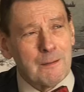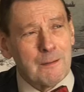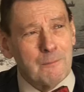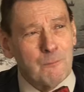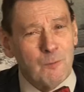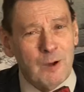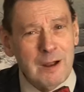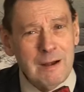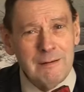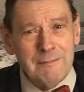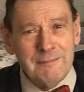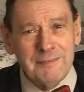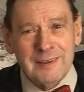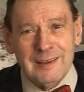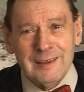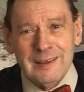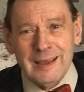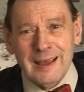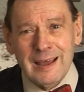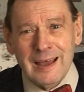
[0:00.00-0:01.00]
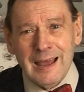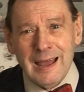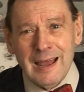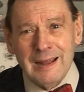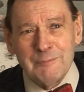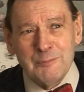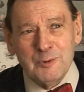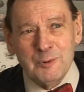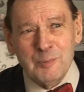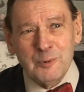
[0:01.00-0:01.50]
One of the
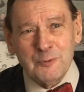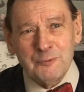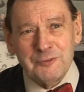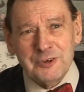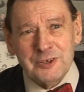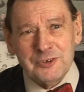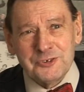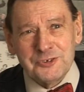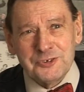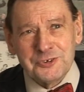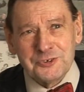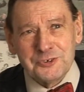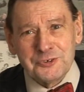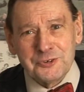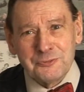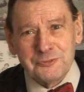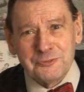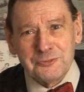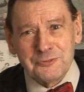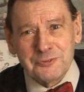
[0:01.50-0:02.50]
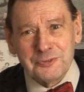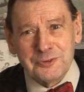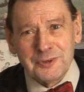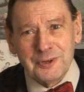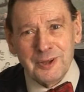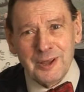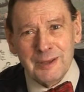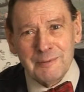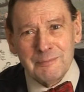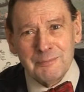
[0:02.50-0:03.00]
admirable features of
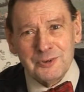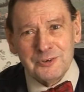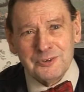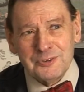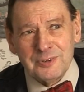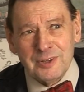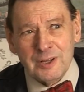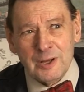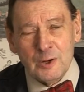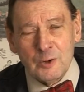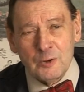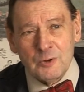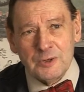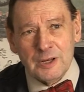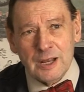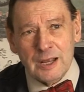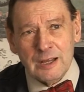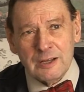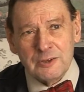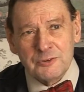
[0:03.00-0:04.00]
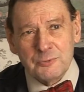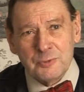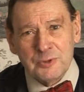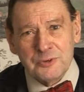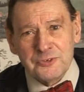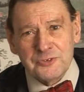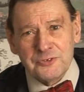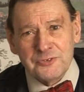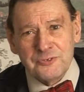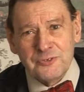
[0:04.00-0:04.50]
Cambridge in the old days
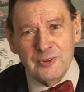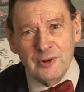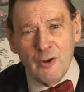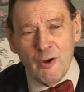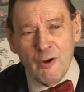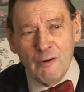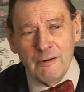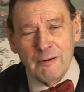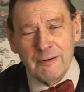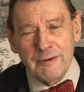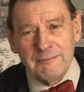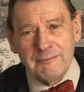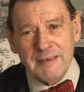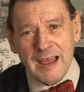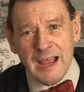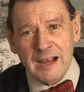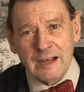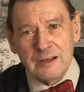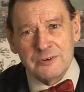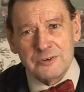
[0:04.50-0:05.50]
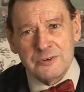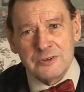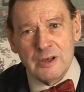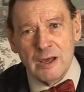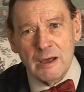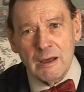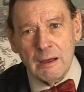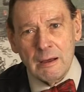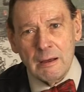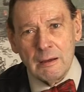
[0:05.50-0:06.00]
was the long vac
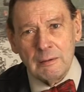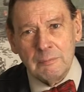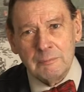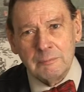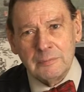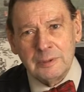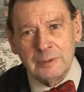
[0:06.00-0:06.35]
term.